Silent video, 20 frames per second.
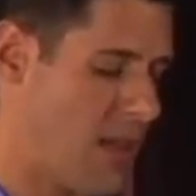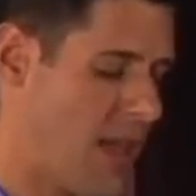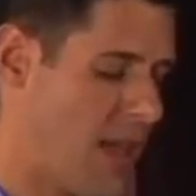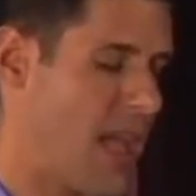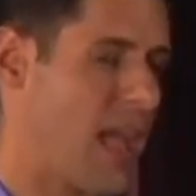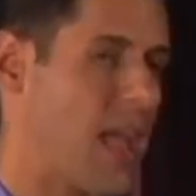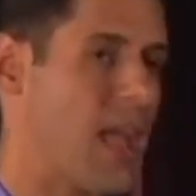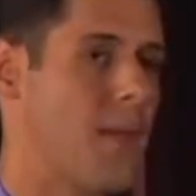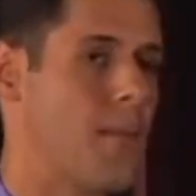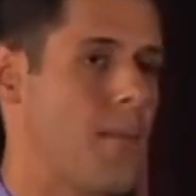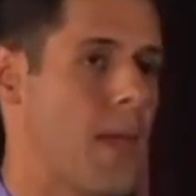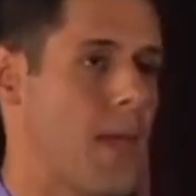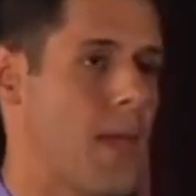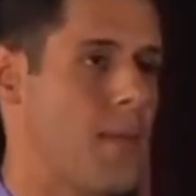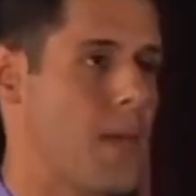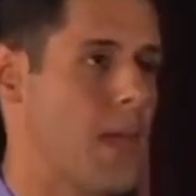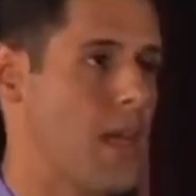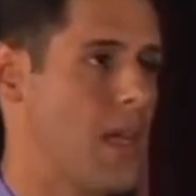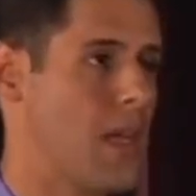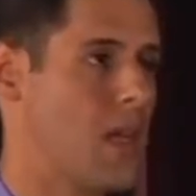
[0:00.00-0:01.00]
they may
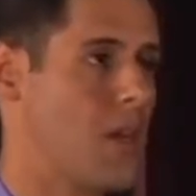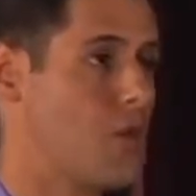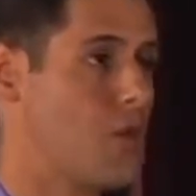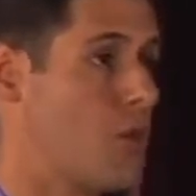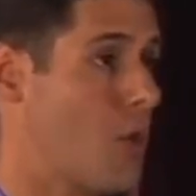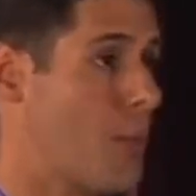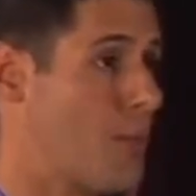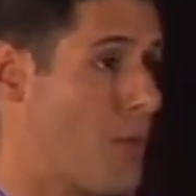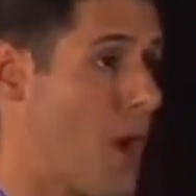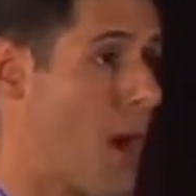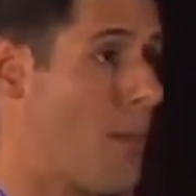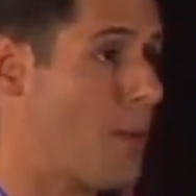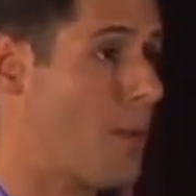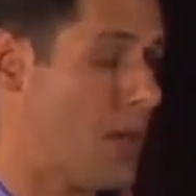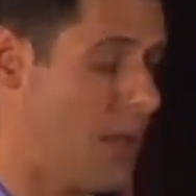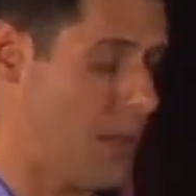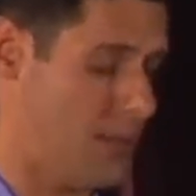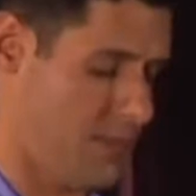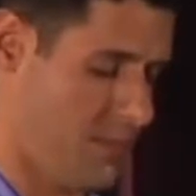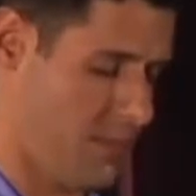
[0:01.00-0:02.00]
be your
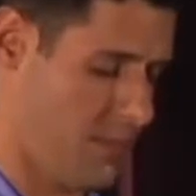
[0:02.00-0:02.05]
property.